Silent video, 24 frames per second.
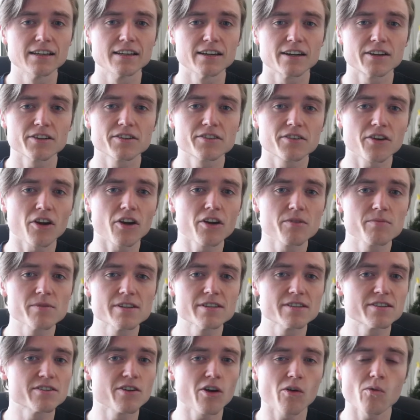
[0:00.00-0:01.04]

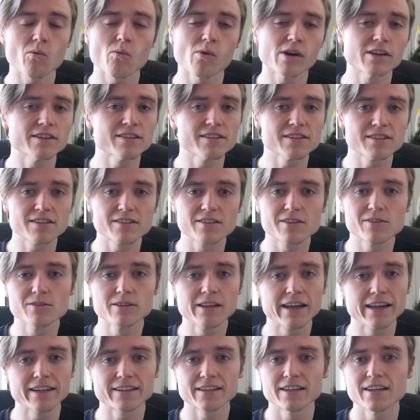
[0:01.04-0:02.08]
Astronomers, not ones to
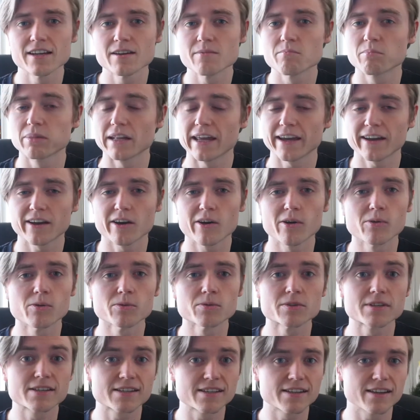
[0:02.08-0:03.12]
let black
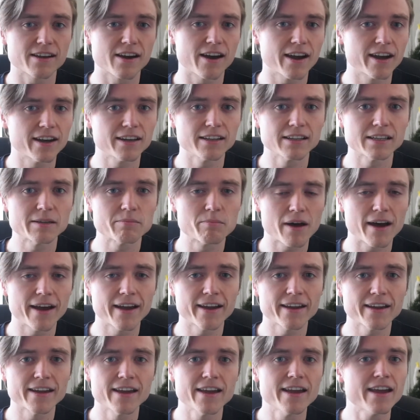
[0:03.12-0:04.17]
holes sit idly
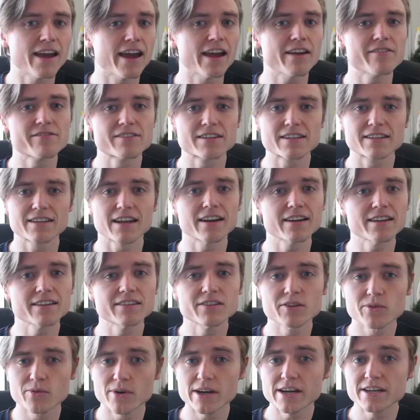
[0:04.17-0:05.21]
by, have studied
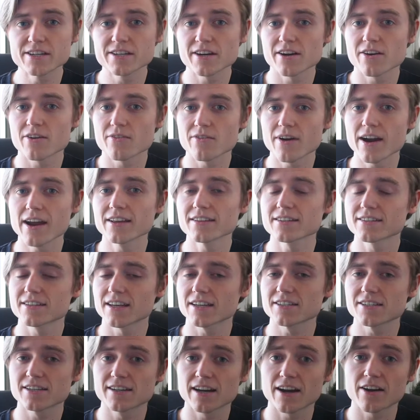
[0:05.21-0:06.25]
the region around
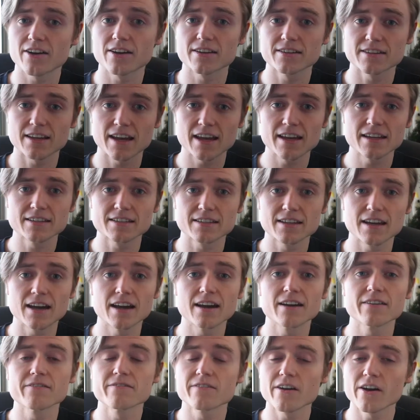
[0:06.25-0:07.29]
Sagittarius A
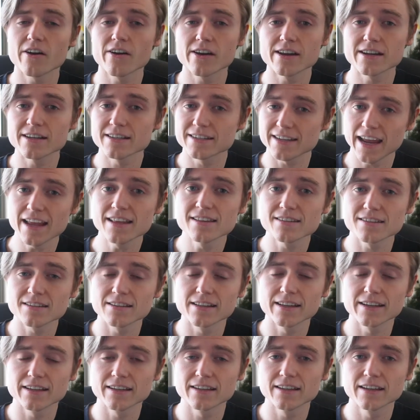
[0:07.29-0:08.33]
star very
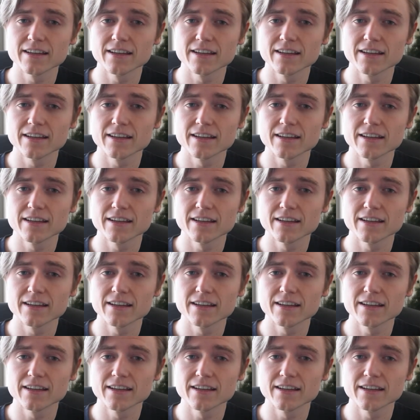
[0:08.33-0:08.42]
intensely.